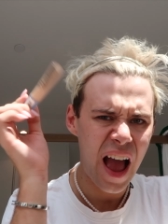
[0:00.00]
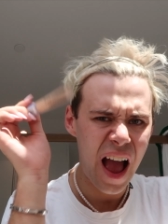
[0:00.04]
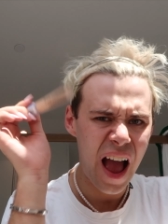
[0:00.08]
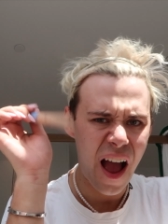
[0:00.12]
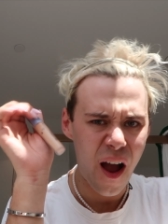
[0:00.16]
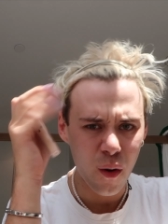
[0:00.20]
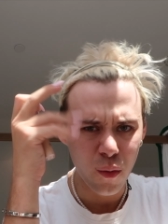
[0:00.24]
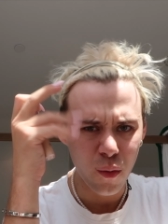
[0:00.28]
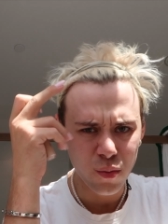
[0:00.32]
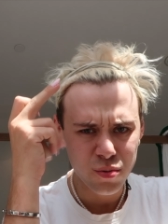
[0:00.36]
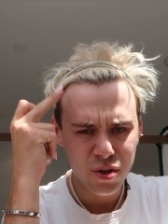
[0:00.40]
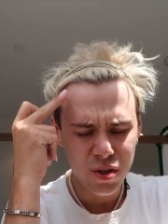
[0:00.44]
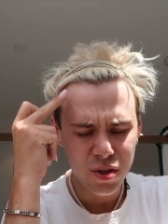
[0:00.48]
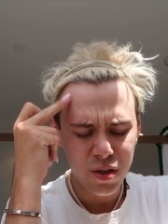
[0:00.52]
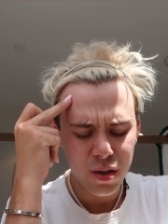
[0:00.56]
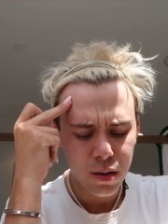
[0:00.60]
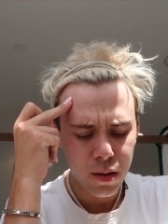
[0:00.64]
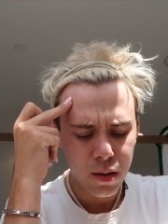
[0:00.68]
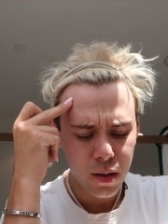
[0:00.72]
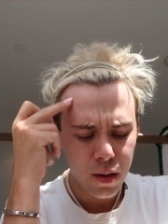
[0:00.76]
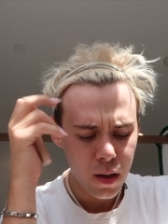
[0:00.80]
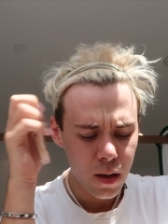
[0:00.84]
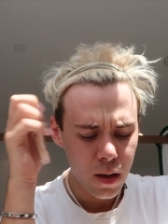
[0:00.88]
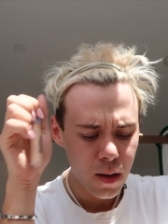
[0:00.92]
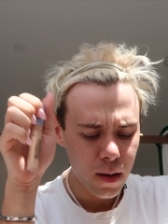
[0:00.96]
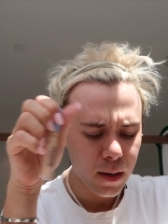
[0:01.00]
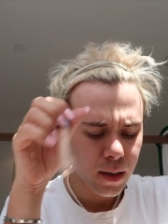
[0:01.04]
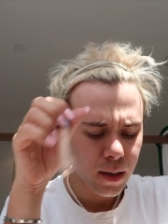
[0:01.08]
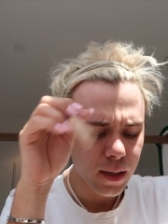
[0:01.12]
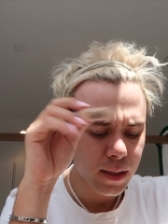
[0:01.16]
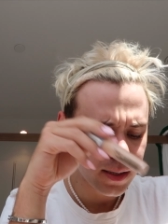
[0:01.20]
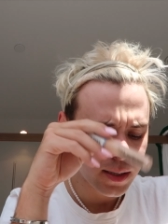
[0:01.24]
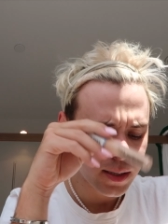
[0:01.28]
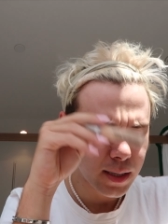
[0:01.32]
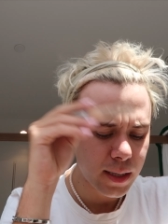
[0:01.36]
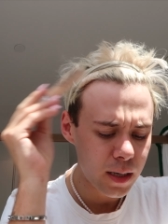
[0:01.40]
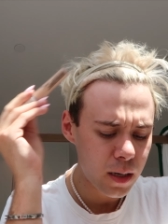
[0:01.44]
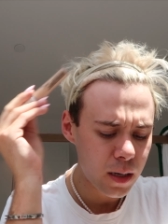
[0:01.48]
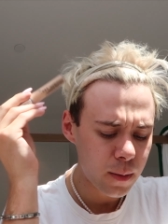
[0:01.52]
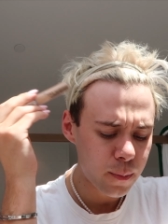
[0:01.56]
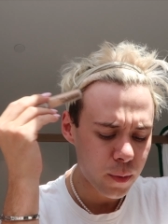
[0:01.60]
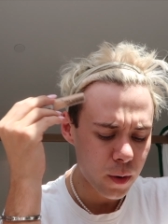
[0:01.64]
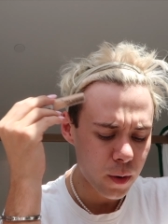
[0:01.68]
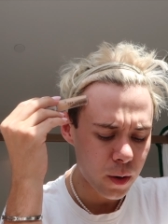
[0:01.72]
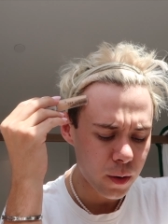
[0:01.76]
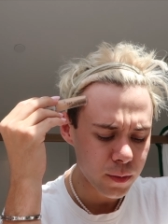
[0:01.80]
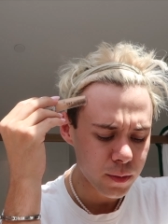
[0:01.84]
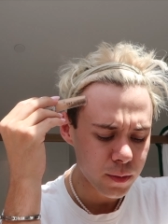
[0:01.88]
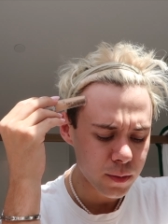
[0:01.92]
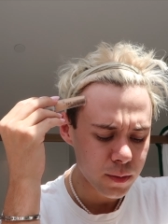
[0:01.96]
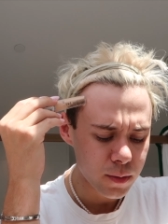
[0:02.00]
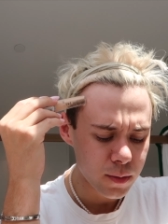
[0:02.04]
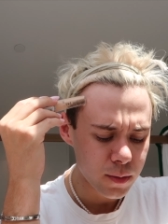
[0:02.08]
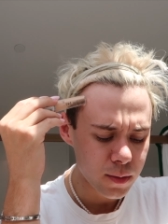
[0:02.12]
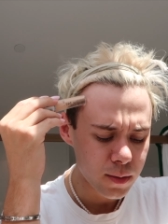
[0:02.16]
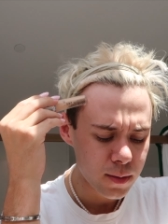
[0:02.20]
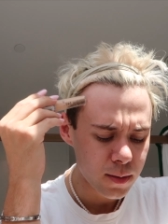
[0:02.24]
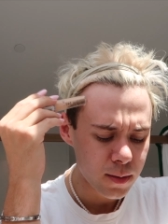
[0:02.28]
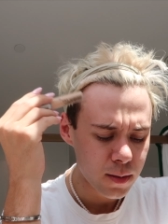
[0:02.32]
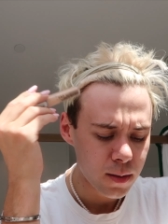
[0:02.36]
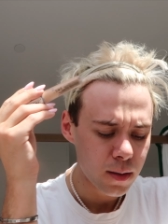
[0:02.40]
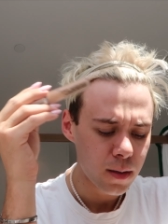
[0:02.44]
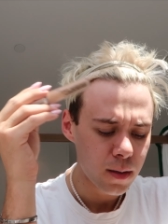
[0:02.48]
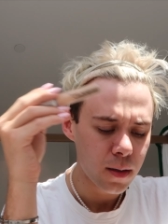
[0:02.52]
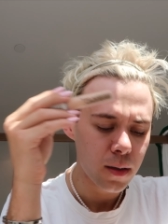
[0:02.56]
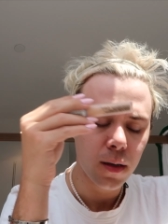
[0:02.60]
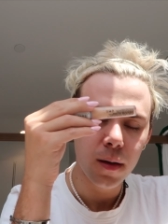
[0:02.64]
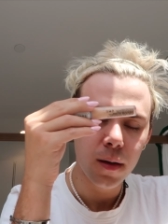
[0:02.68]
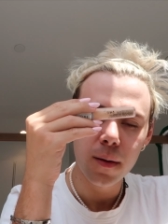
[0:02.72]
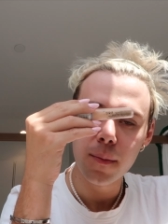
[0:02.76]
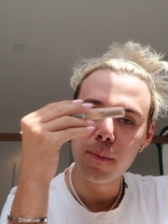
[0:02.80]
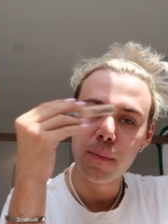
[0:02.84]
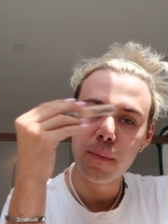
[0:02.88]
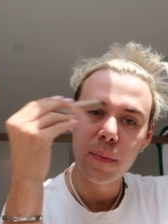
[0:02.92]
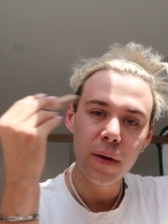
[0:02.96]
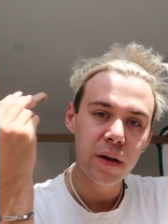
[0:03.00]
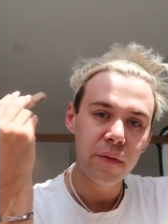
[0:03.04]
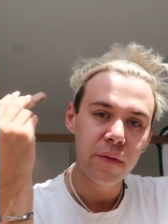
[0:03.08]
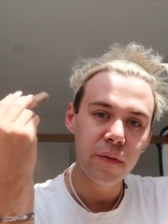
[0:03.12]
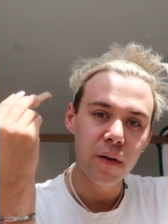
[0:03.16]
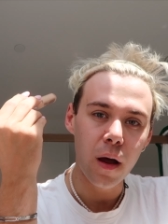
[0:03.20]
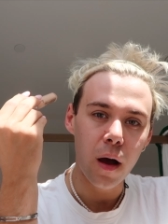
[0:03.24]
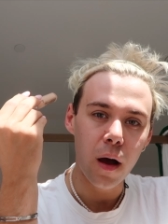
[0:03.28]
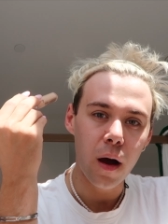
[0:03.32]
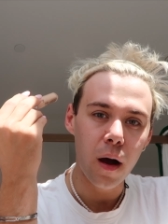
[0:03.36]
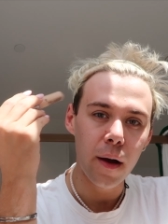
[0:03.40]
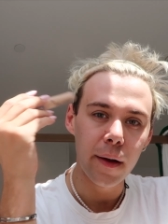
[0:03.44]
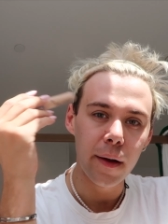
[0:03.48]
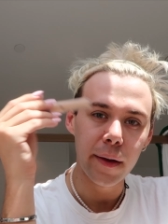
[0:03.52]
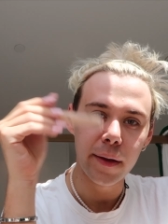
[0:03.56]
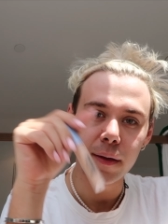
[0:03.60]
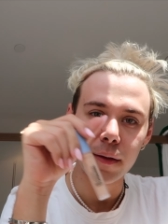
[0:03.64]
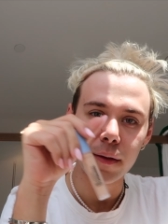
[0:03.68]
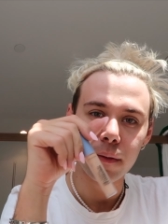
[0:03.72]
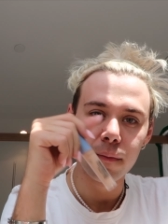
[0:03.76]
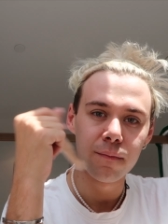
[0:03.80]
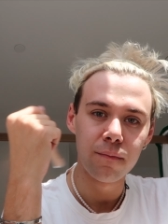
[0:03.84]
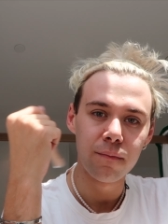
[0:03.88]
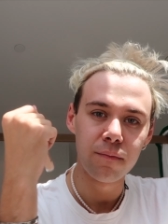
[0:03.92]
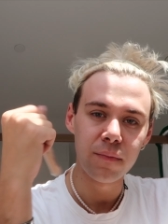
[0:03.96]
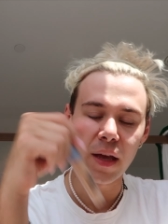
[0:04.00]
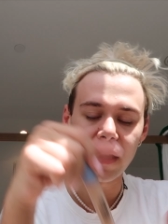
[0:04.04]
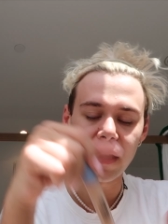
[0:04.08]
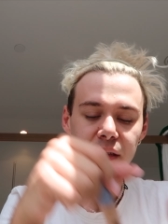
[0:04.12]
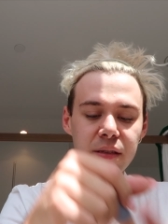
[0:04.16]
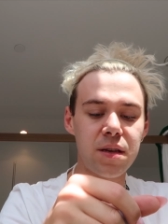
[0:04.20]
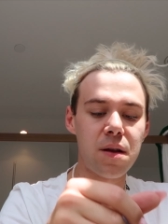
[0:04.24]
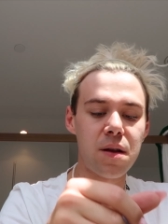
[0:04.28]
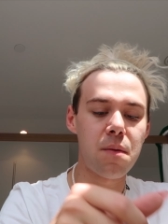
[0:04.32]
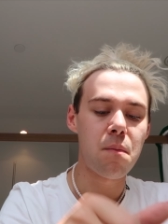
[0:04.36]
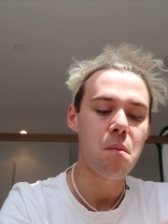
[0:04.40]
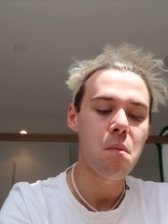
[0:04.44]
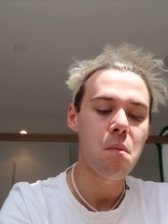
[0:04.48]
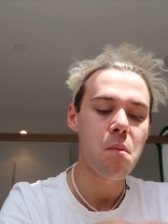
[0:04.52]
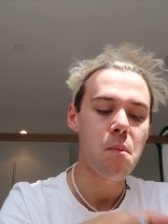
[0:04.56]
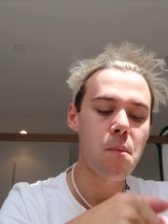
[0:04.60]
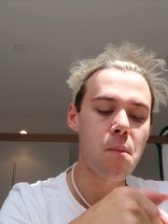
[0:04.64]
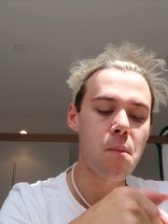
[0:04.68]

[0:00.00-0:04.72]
ouch, Concealer, bronze, bit of an eye, that's um.